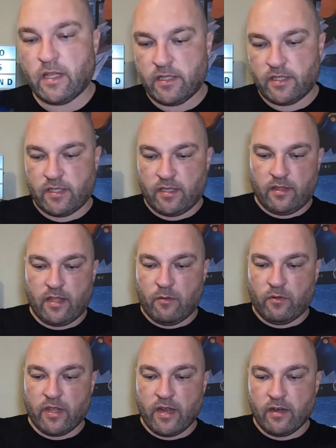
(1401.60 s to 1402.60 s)
that's
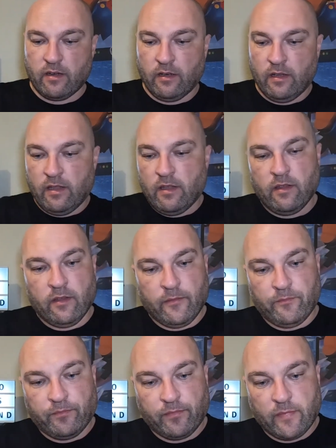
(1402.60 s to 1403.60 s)
that one there.
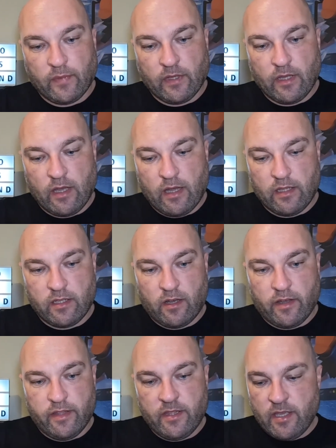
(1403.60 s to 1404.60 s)
And
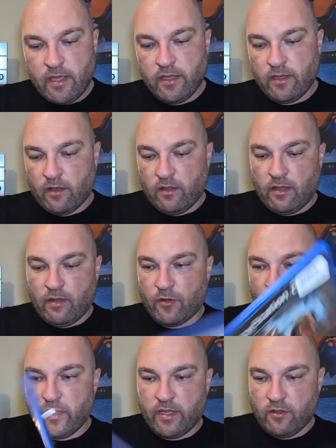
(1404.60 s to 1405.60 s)
I think I'll have a
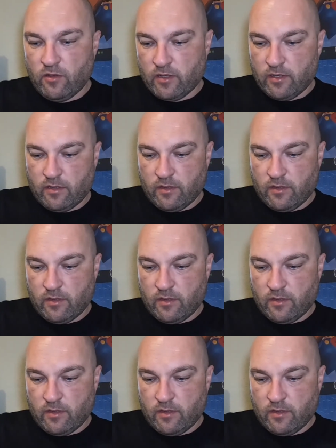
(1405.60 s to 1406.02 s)
quick look.